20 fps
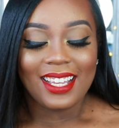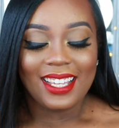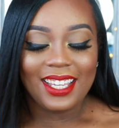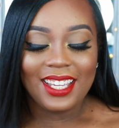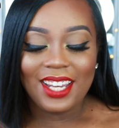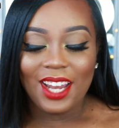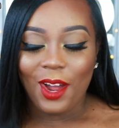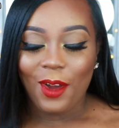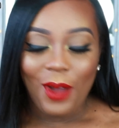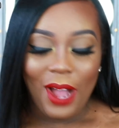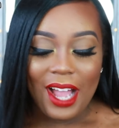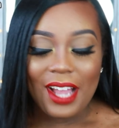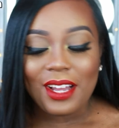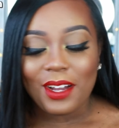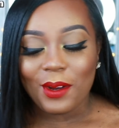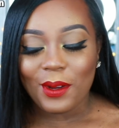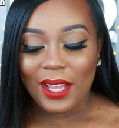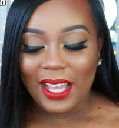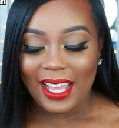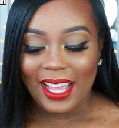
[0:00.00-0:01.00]
you know,
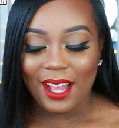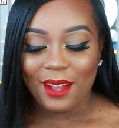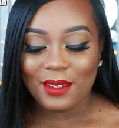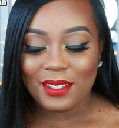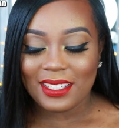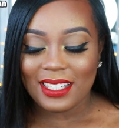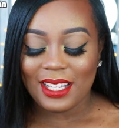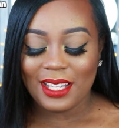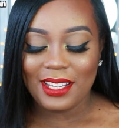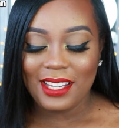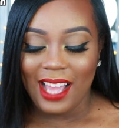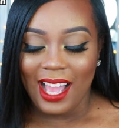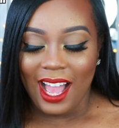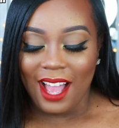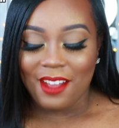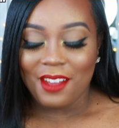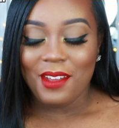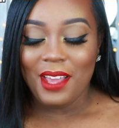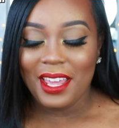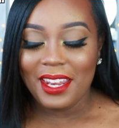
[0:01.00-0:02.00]

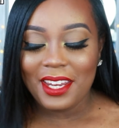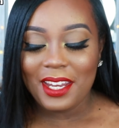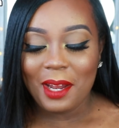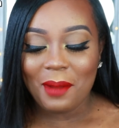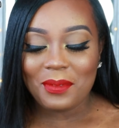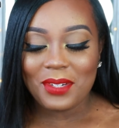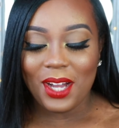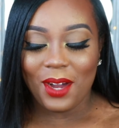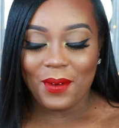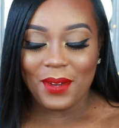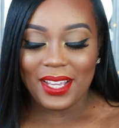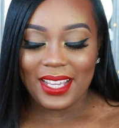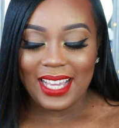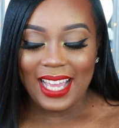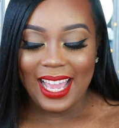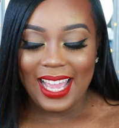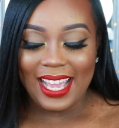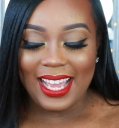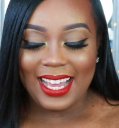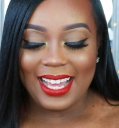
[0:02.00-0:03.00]
I ended up going,
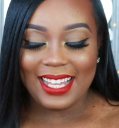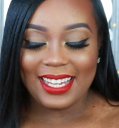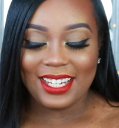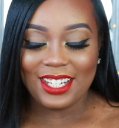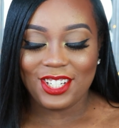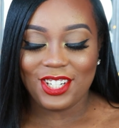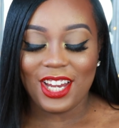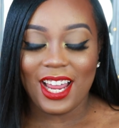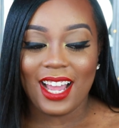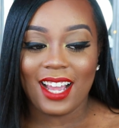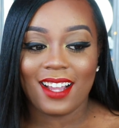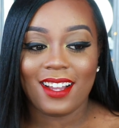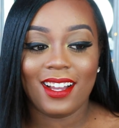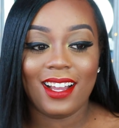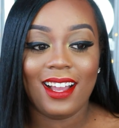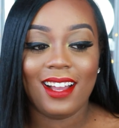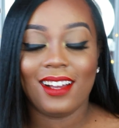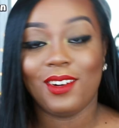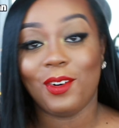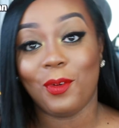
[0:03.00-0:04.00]
and Jack
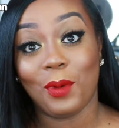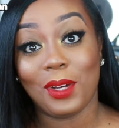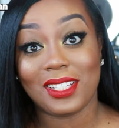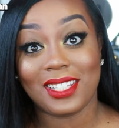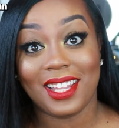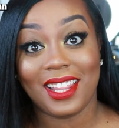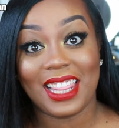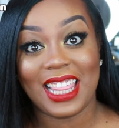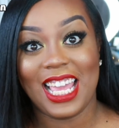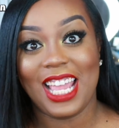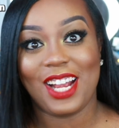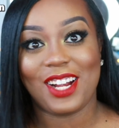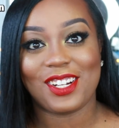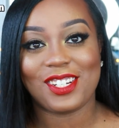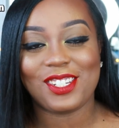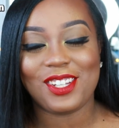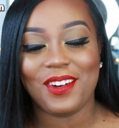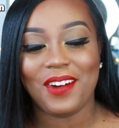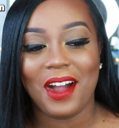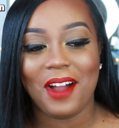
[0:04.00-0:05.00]
wasn't there.
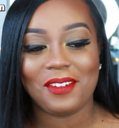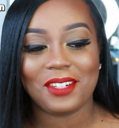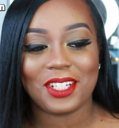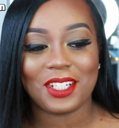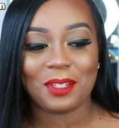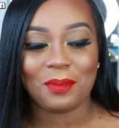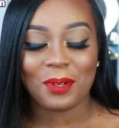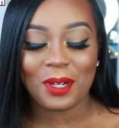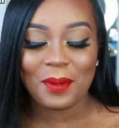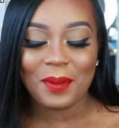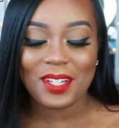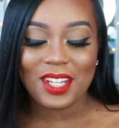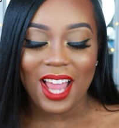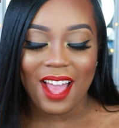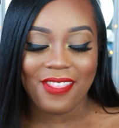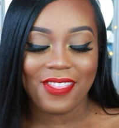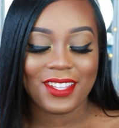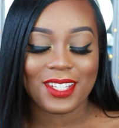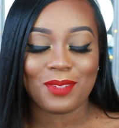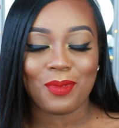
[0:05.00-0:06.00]
So I was just pretty much
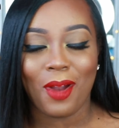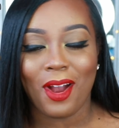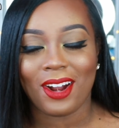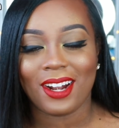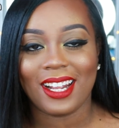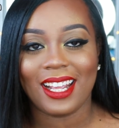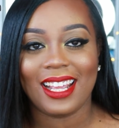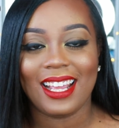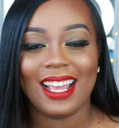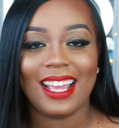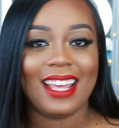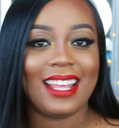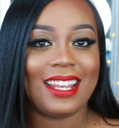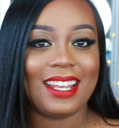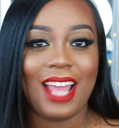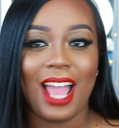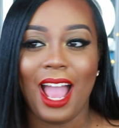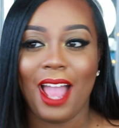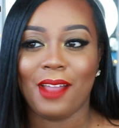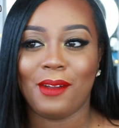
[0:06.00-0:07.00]
at this party,
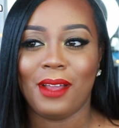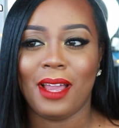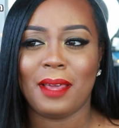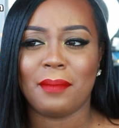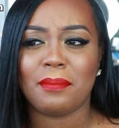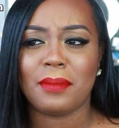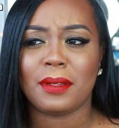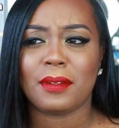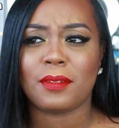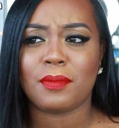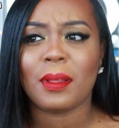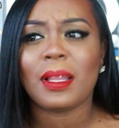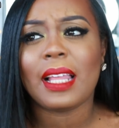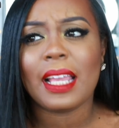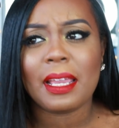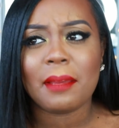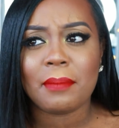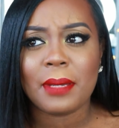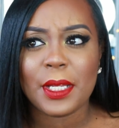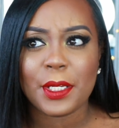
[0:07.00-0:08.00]
and I had been
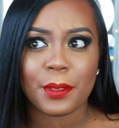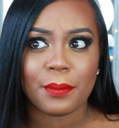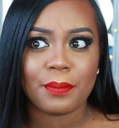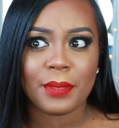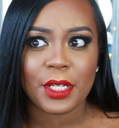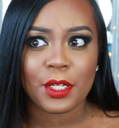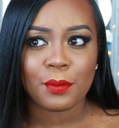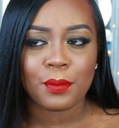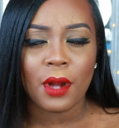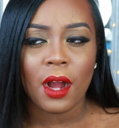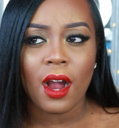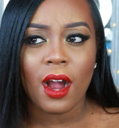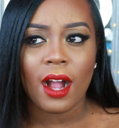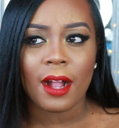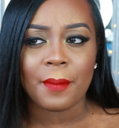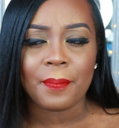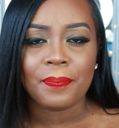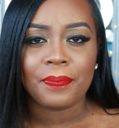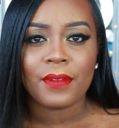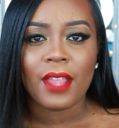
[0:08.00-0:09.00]
playing beer
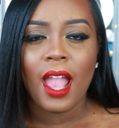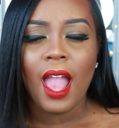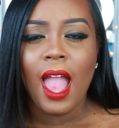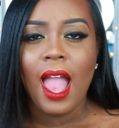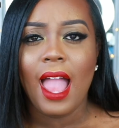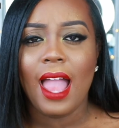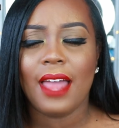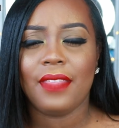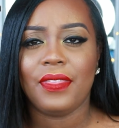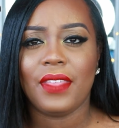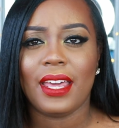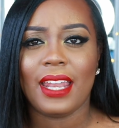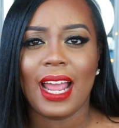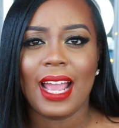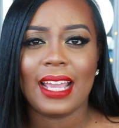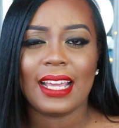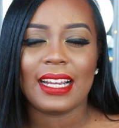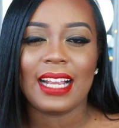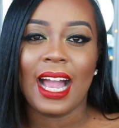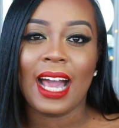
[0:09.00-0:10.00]
pong, and then
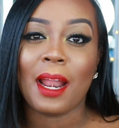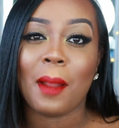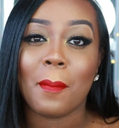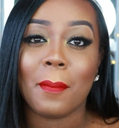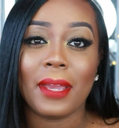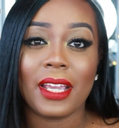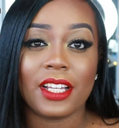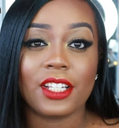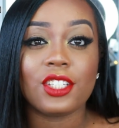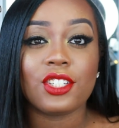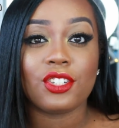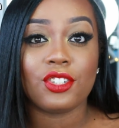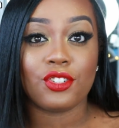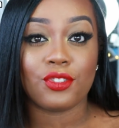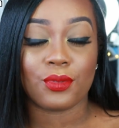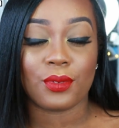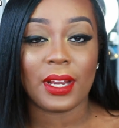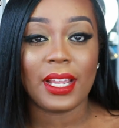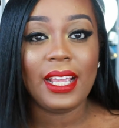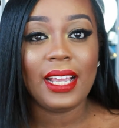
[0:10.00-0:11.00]
I had got a mixed
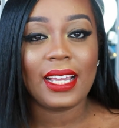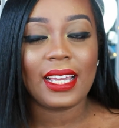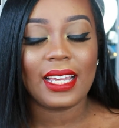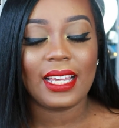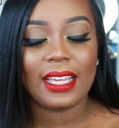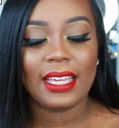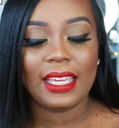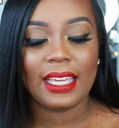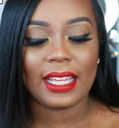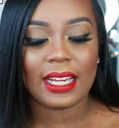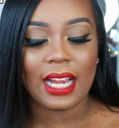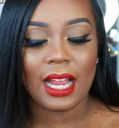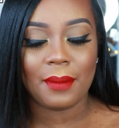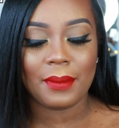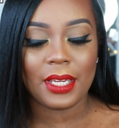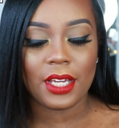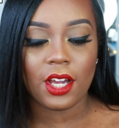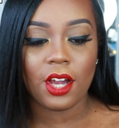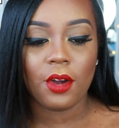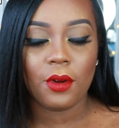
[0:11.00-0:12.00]
drink. He had got
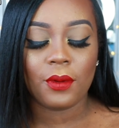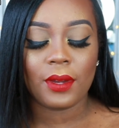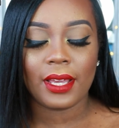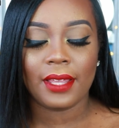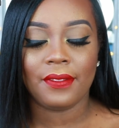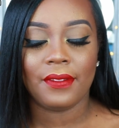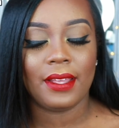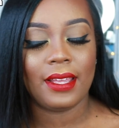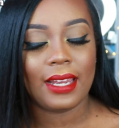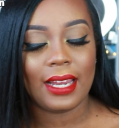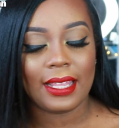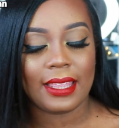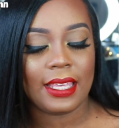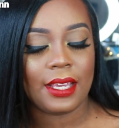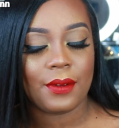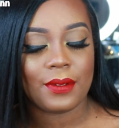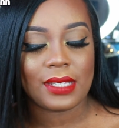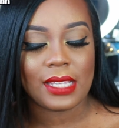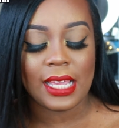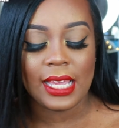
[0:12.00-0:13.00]
me Coke, and then I
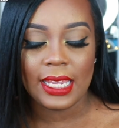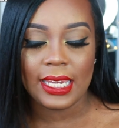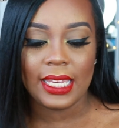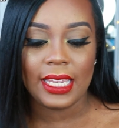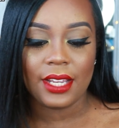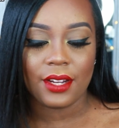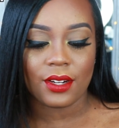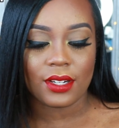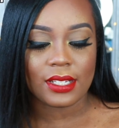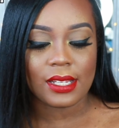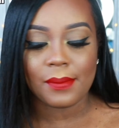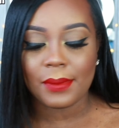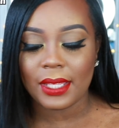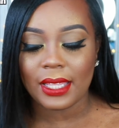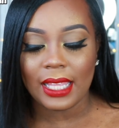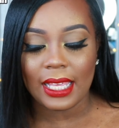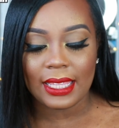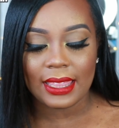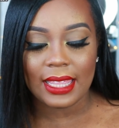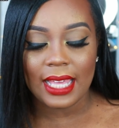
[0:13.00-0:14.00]
think it was Henny or
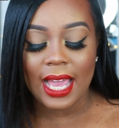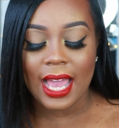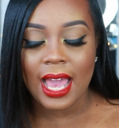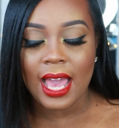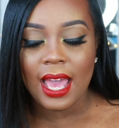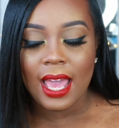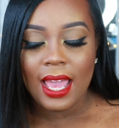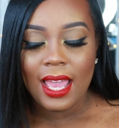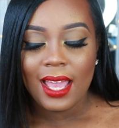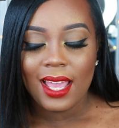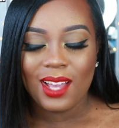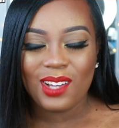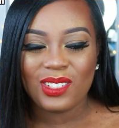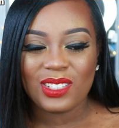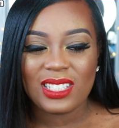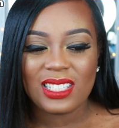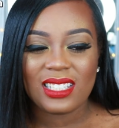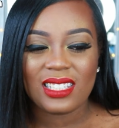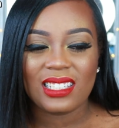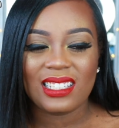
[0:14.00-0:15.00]
something like that.
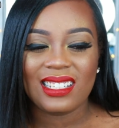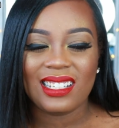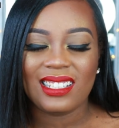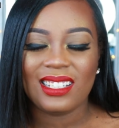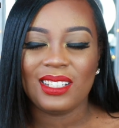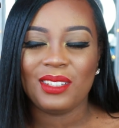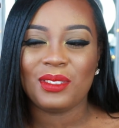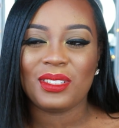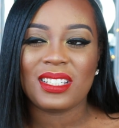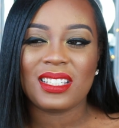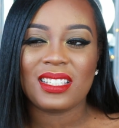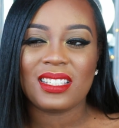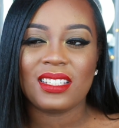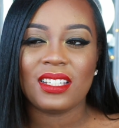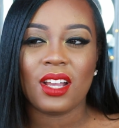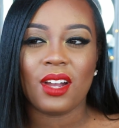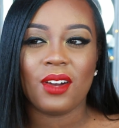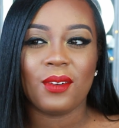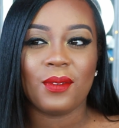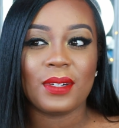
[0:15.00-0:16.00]

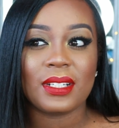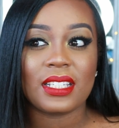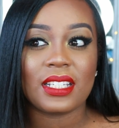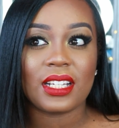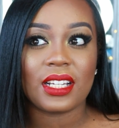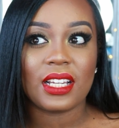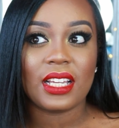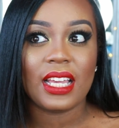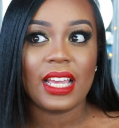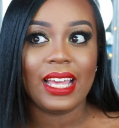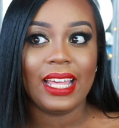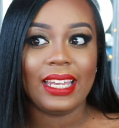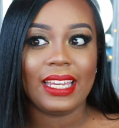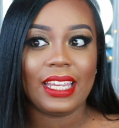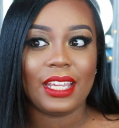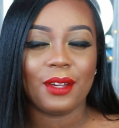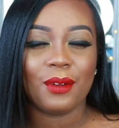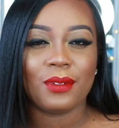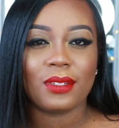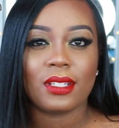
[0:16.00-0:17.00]
No, it wasn't
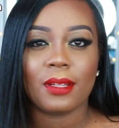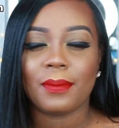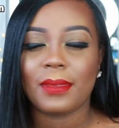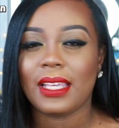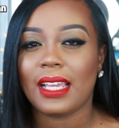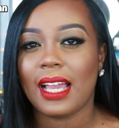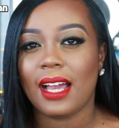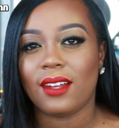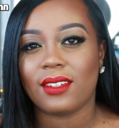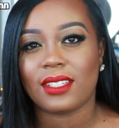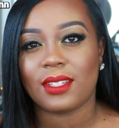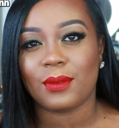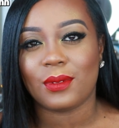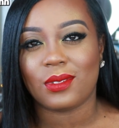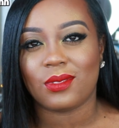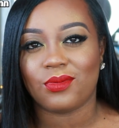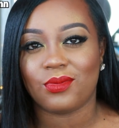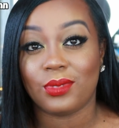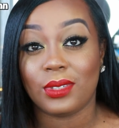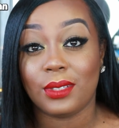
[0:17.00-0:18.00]
Henny. It was something else that
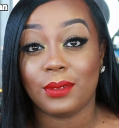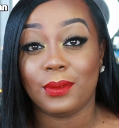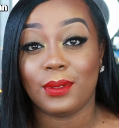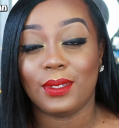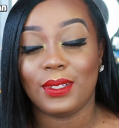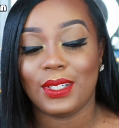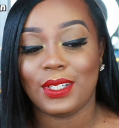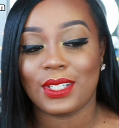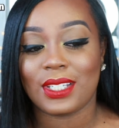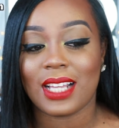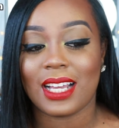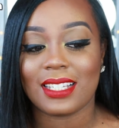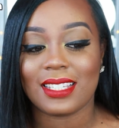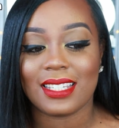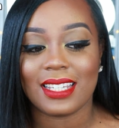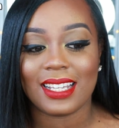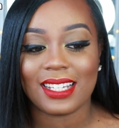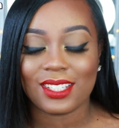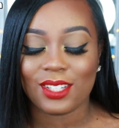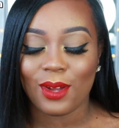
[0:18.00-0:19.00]
was really, really
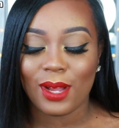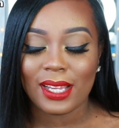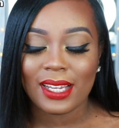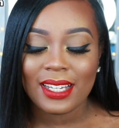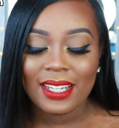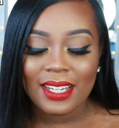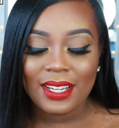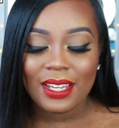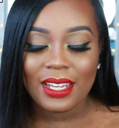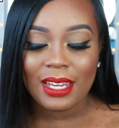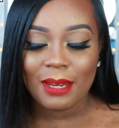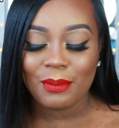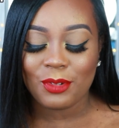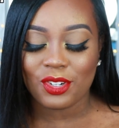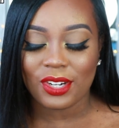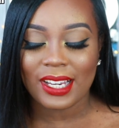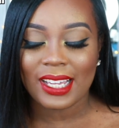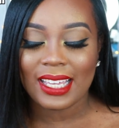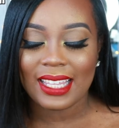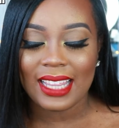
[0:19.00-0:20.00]
disgusting. So I didn't end up
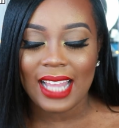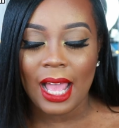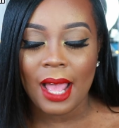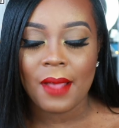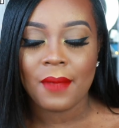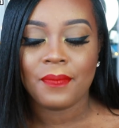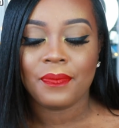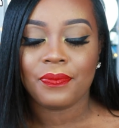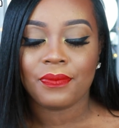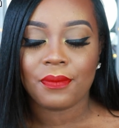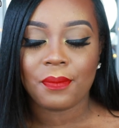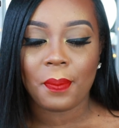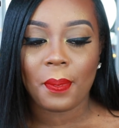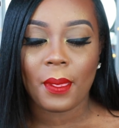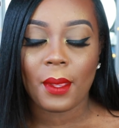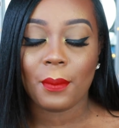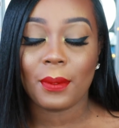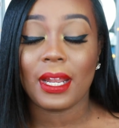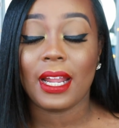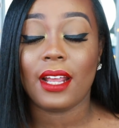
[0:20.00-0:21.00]
drinking that,
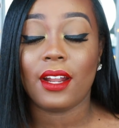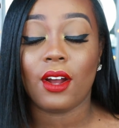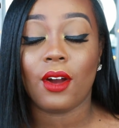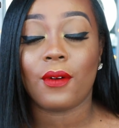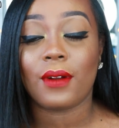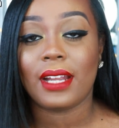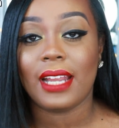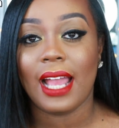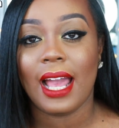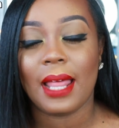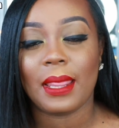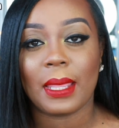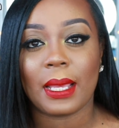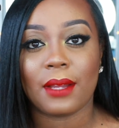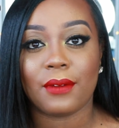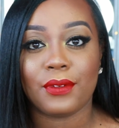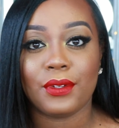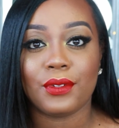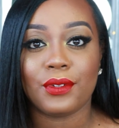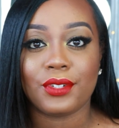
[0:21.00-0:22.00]
but I had already had like
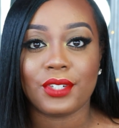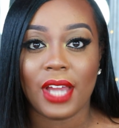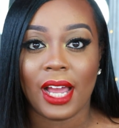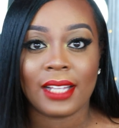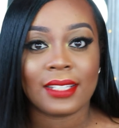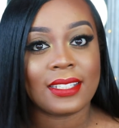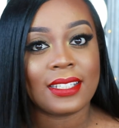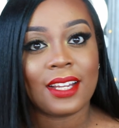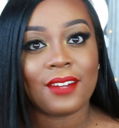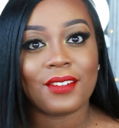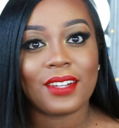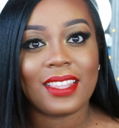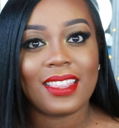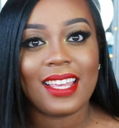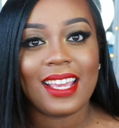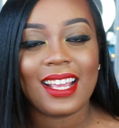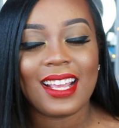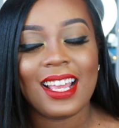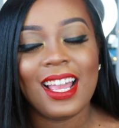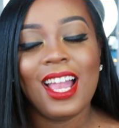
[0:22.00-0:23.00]
a few shots and
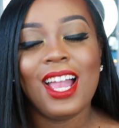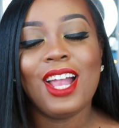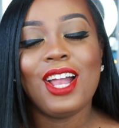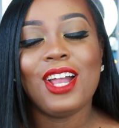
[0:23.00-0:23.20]
everything.